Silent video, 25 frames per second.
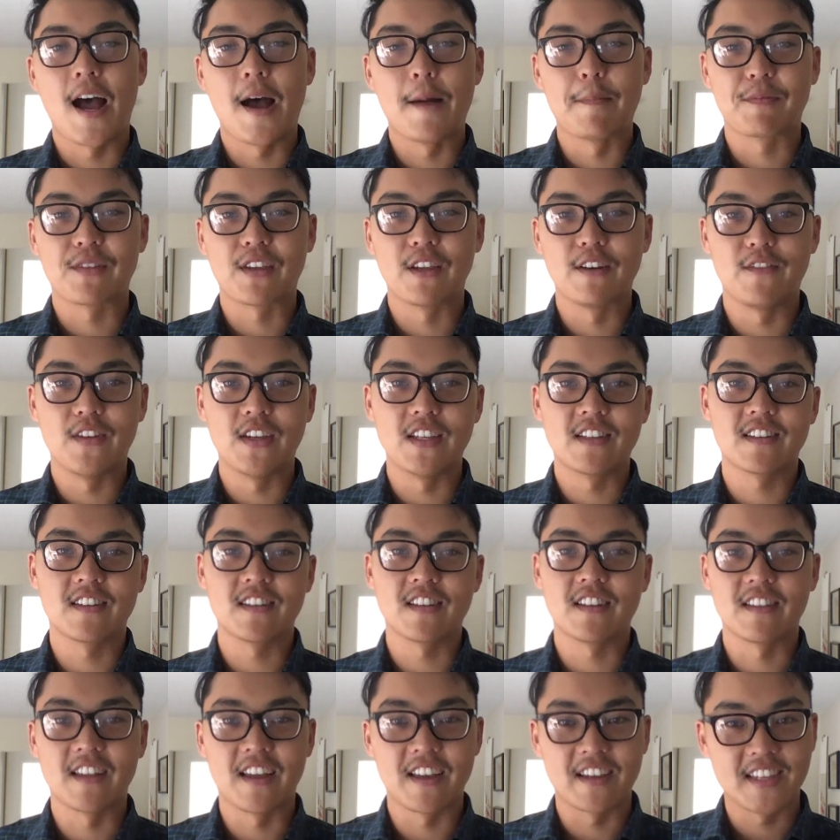
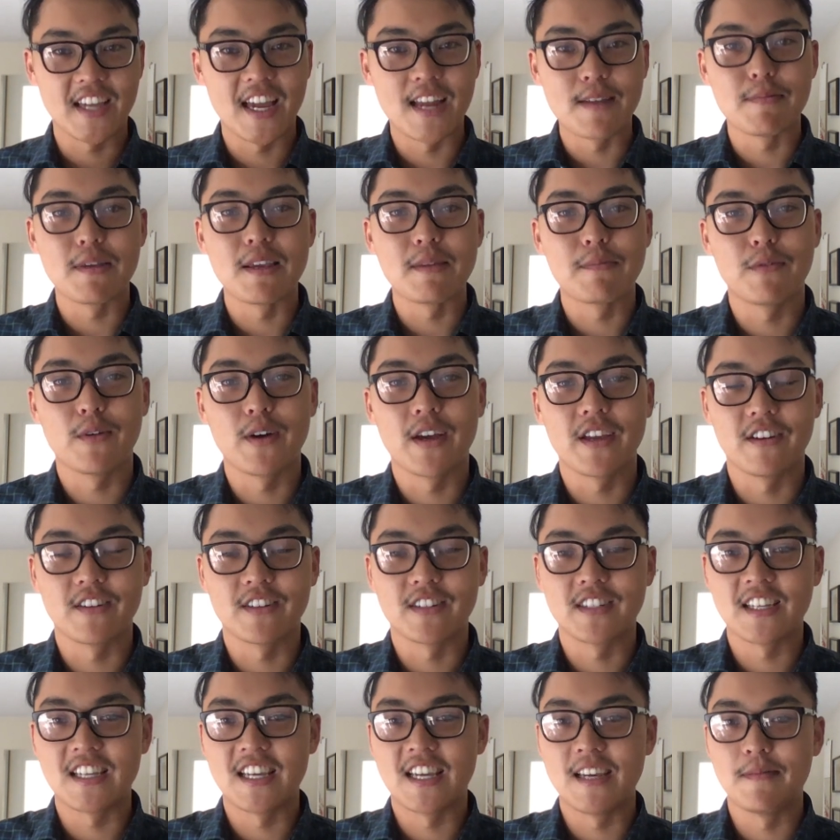convincing like 10 people at your
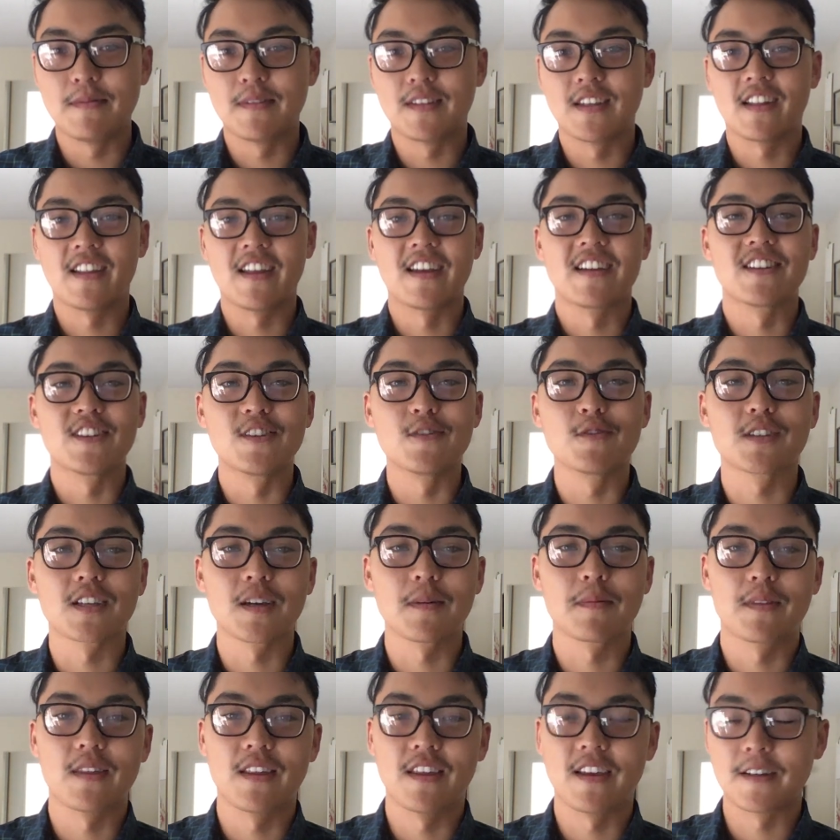team to do
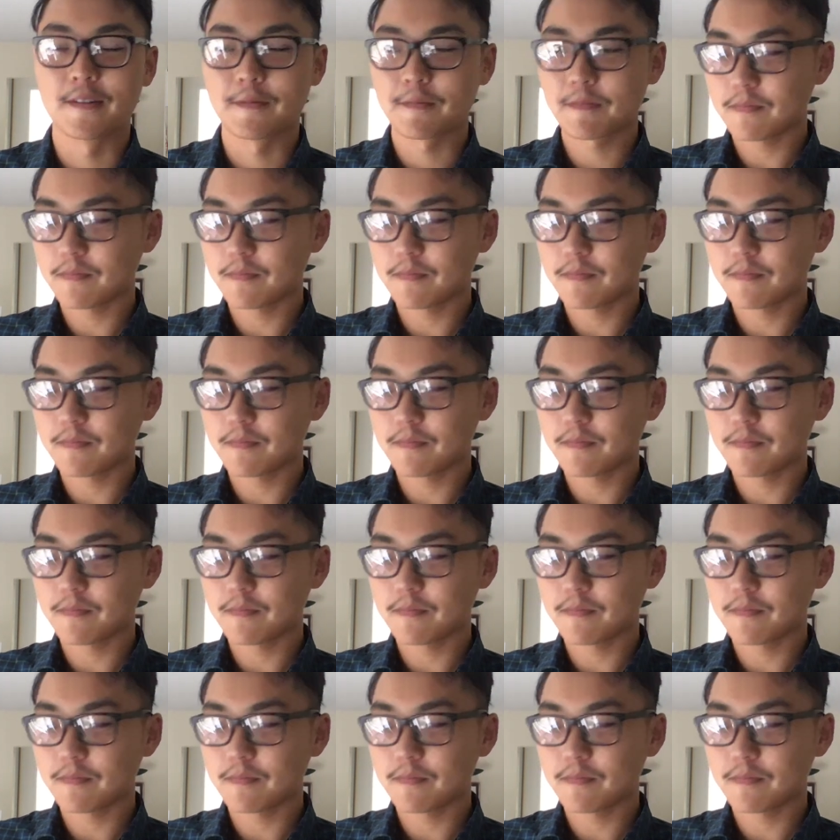something.